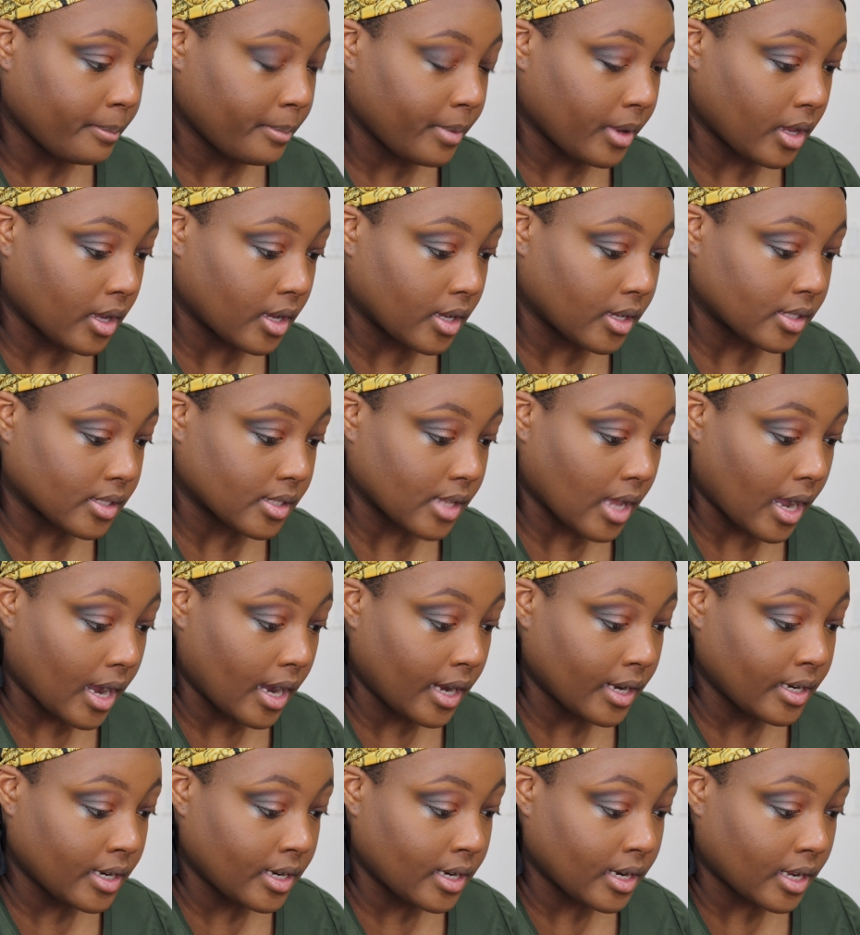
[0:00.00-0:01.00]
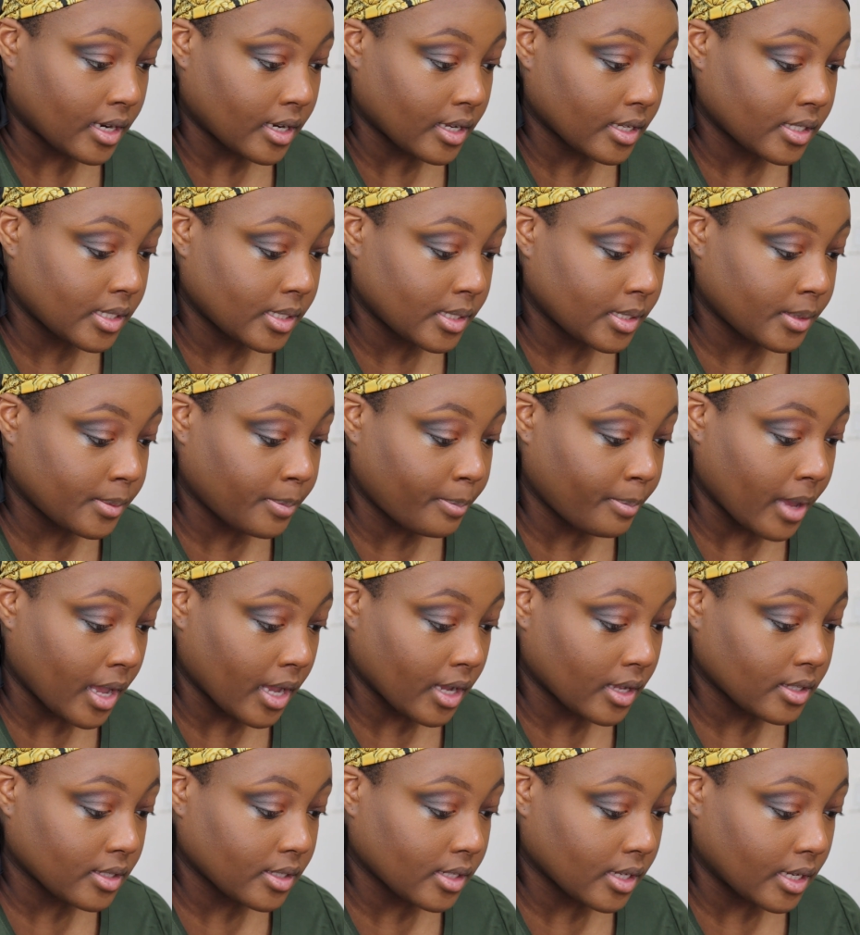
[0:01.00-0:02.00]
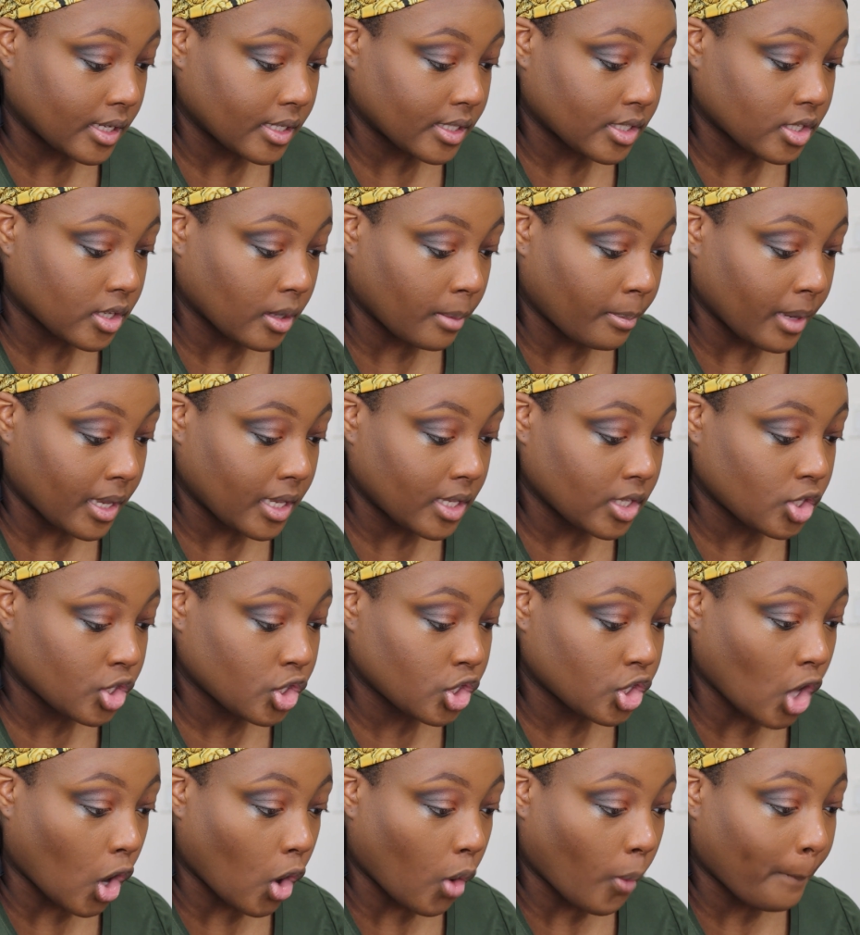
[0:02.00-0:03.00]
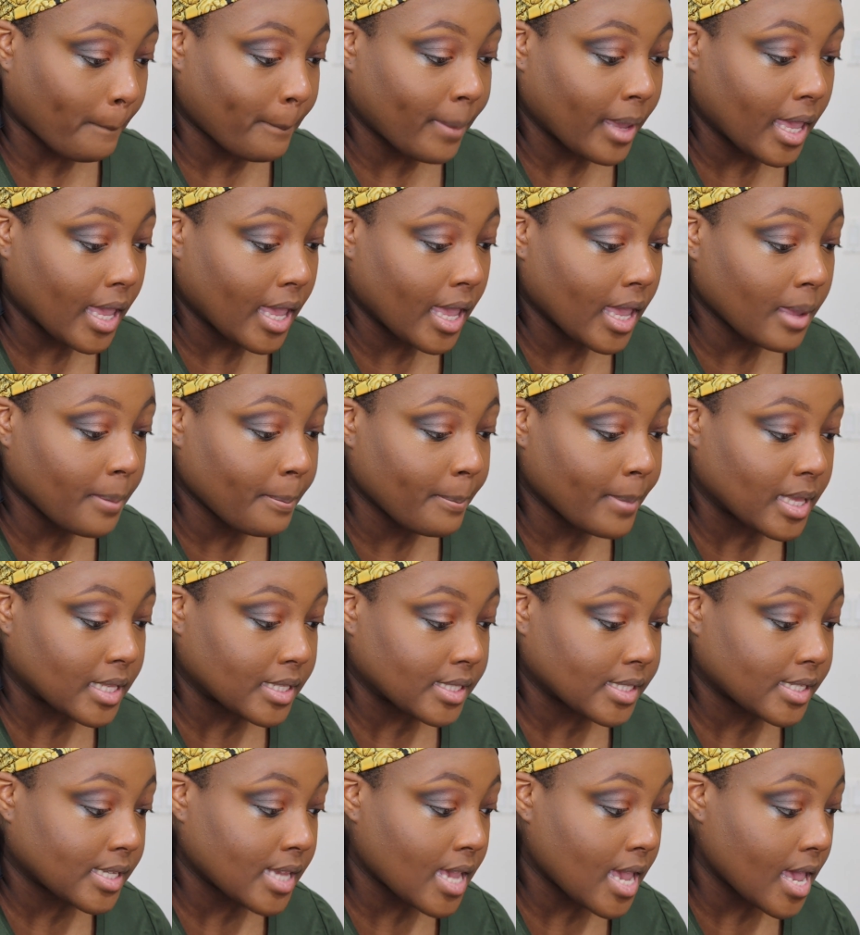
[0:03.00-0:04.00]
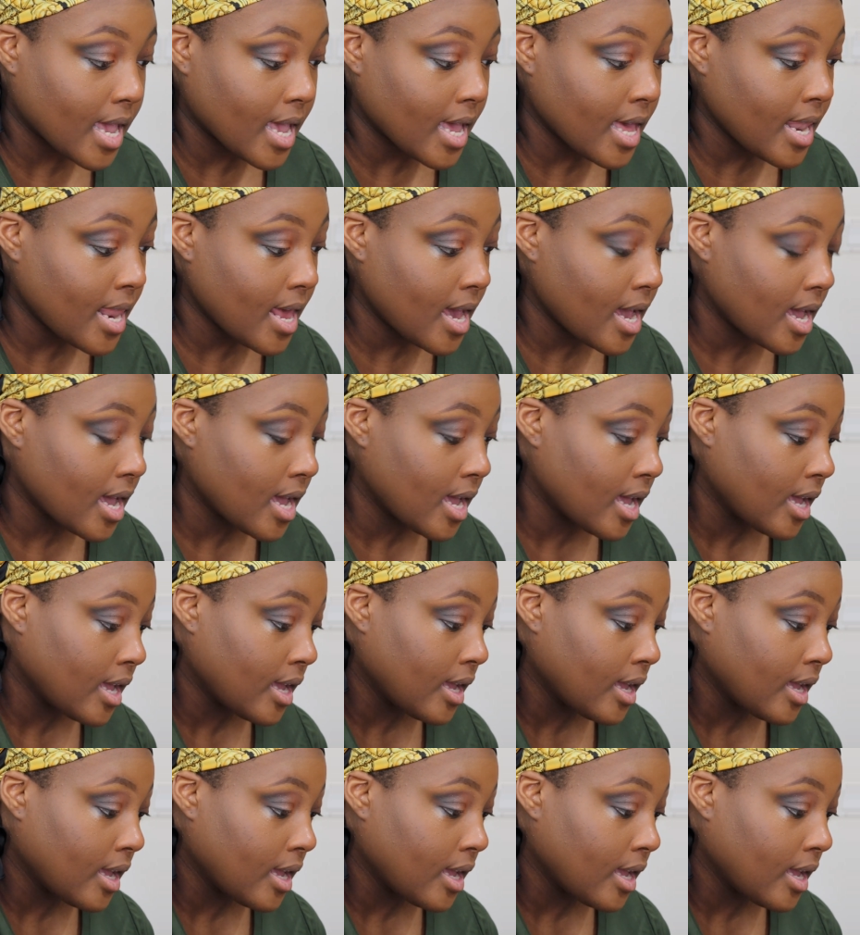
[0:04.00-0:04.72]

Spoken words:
Because I did not expect it to be so pigmented.